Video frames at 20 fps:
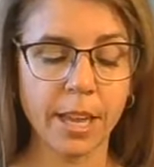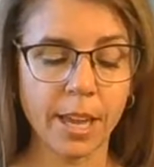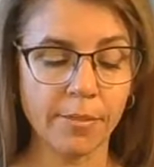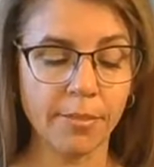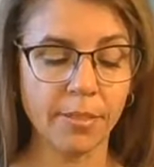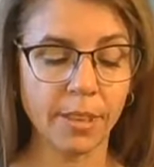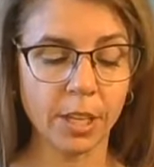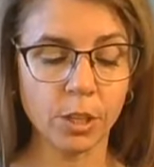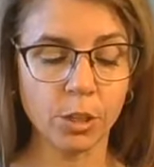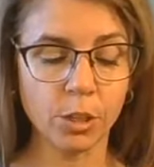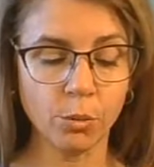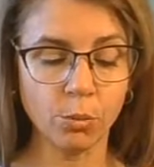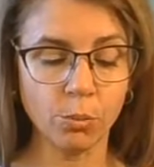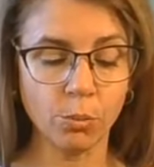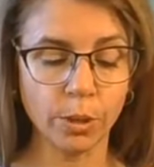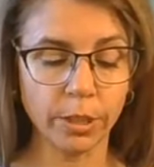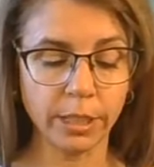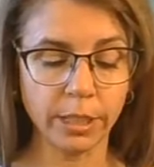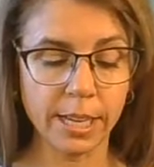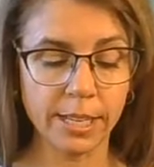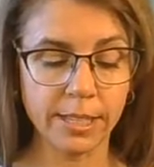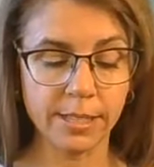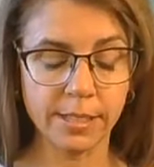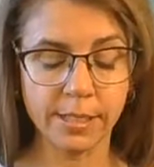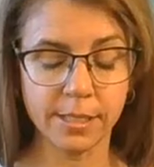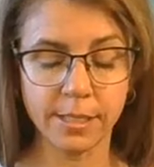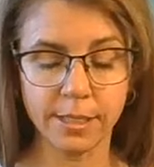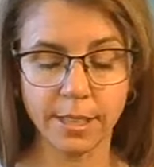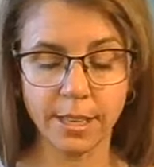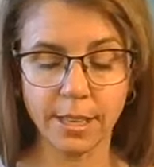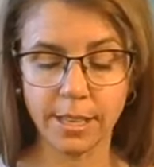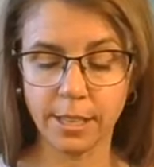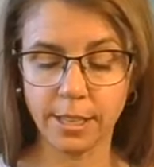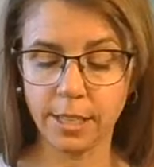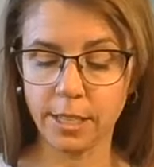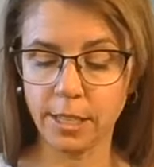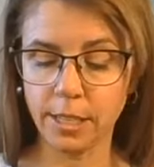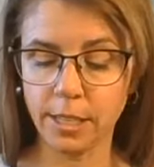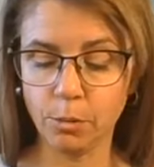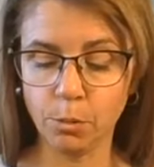i think you realized that
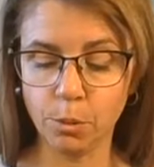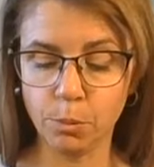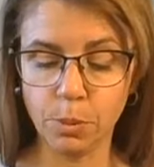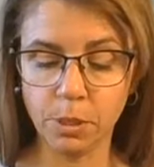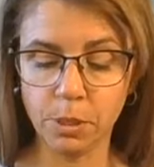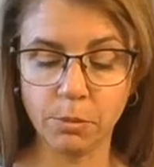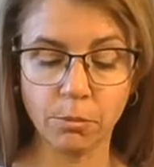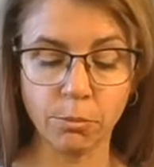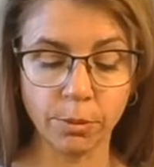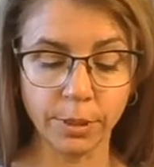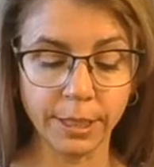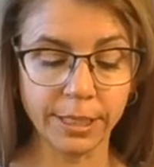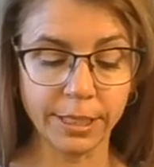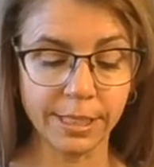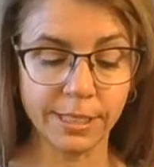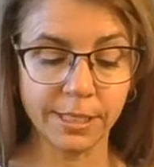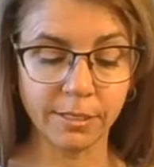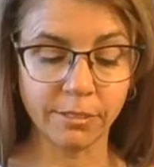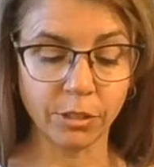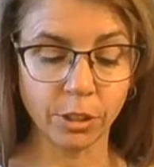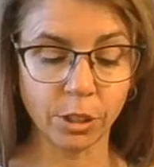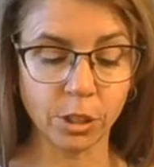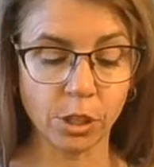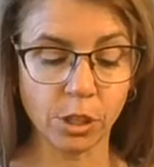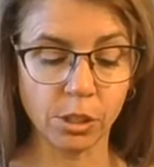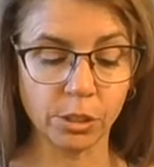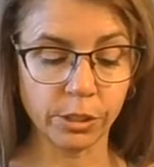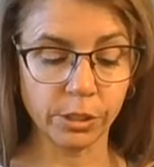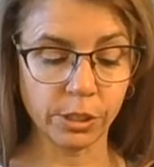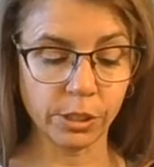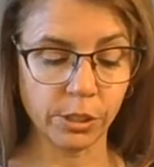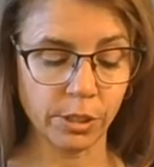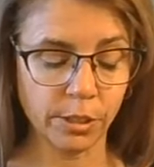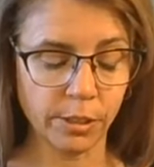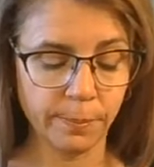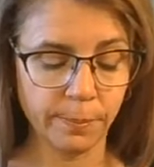it would be really difficult